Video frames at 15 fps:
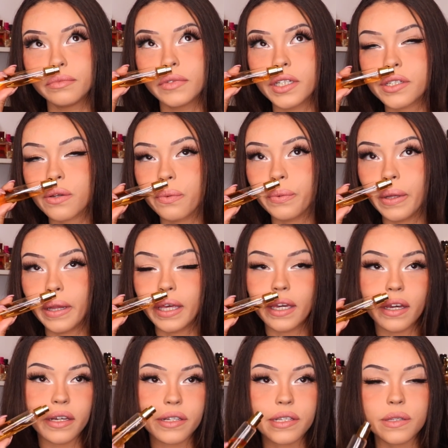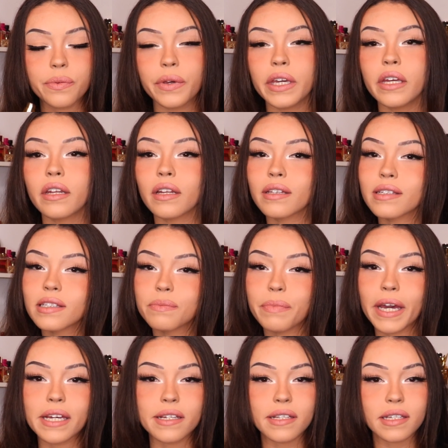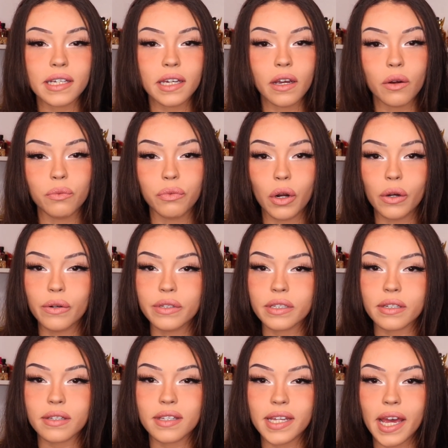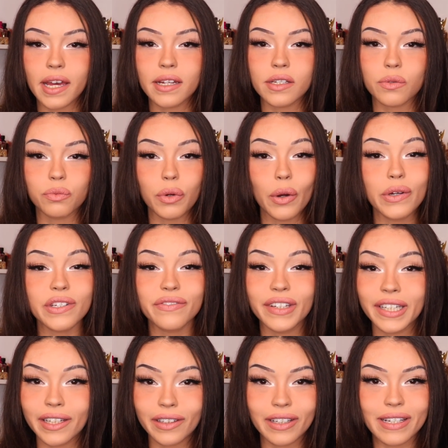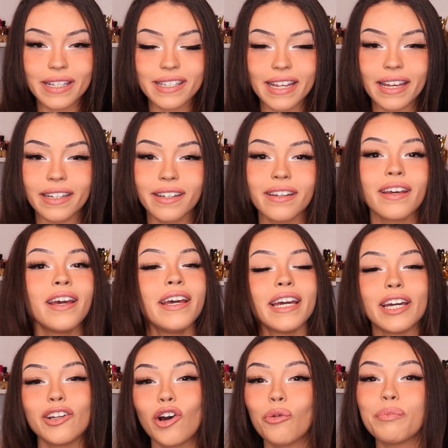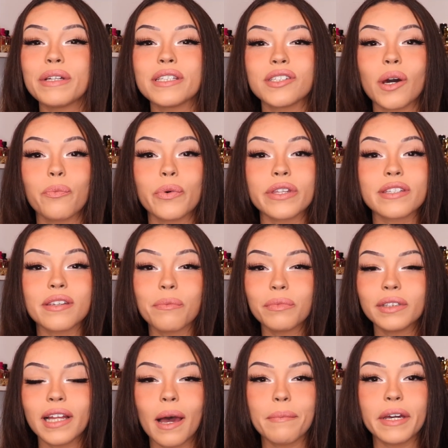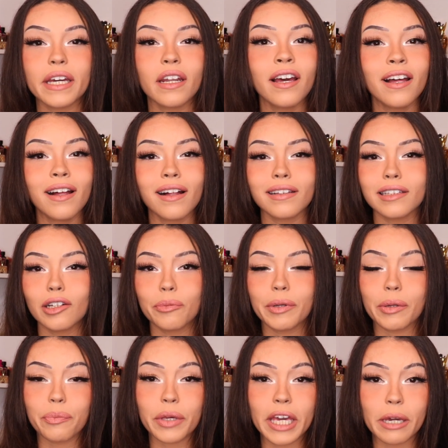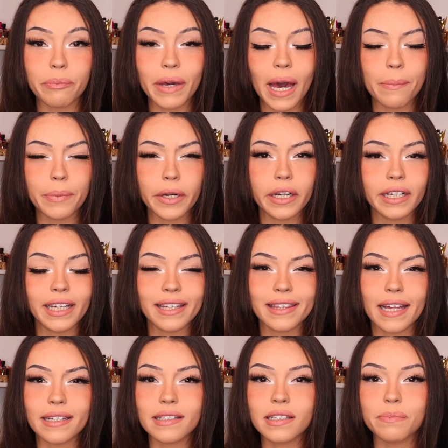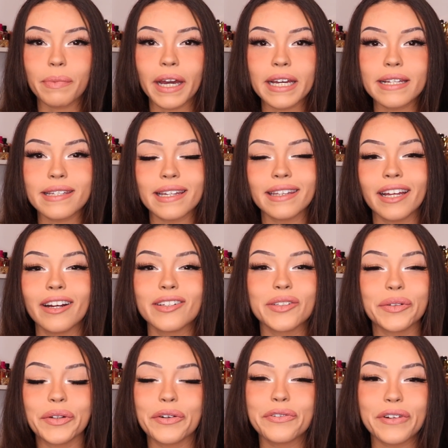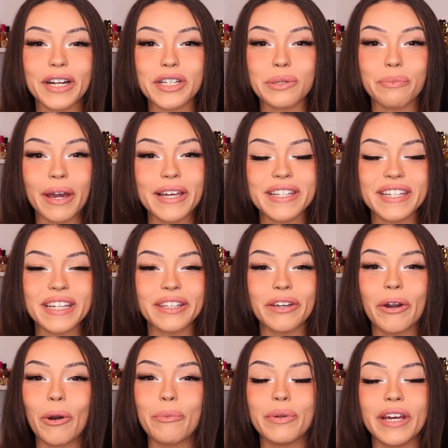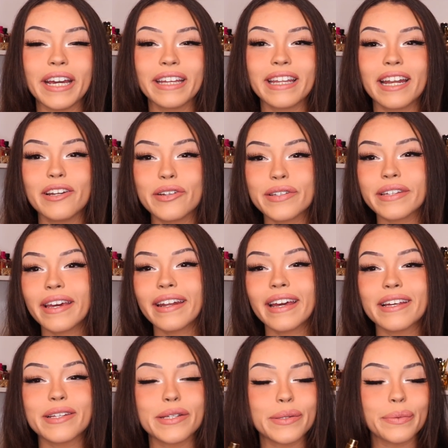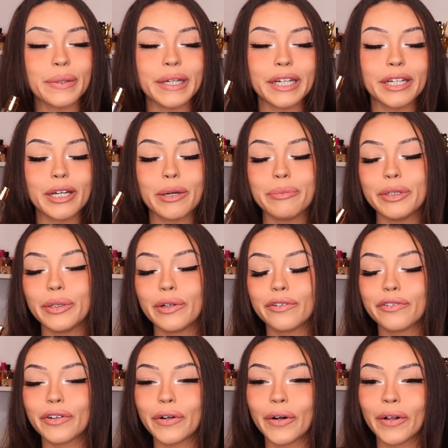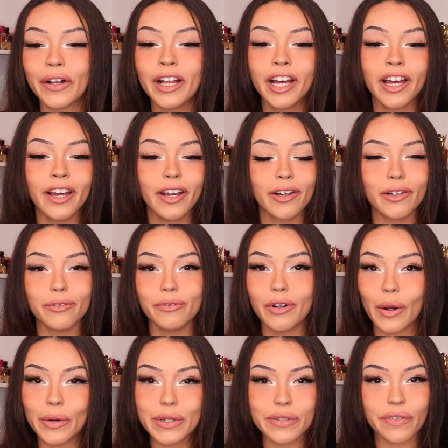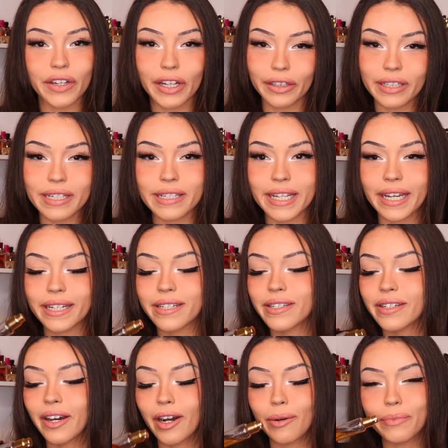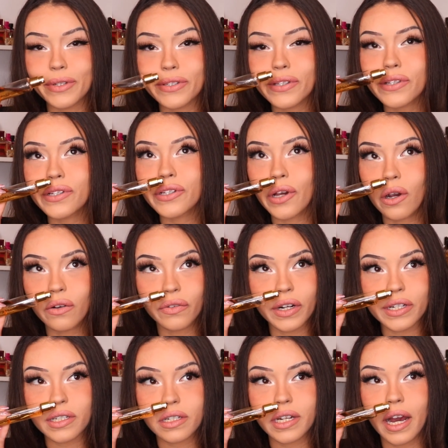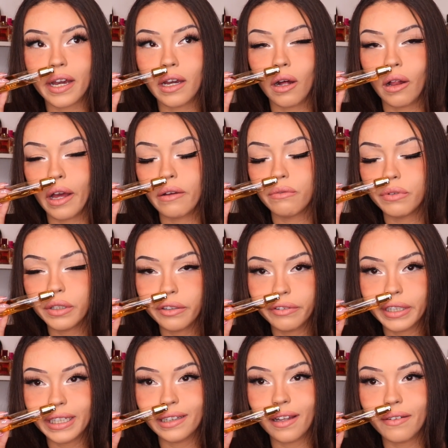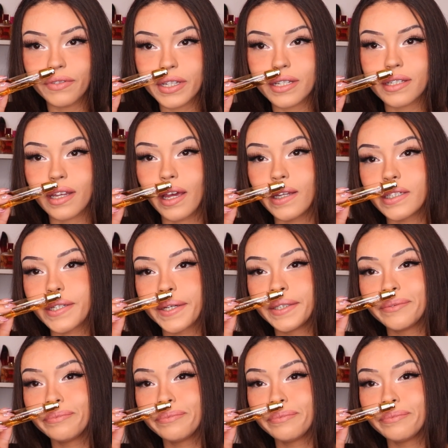It's a really sweet and spicy rose scent, rose vanilla scent. It opens up with some lemon, a little bit of pink pepper to get that spice in there. It's a little fresh spicy in the opening, and then you just get a sweet, beautiful rose vanilla scent. This is so versatile. I really love this scent.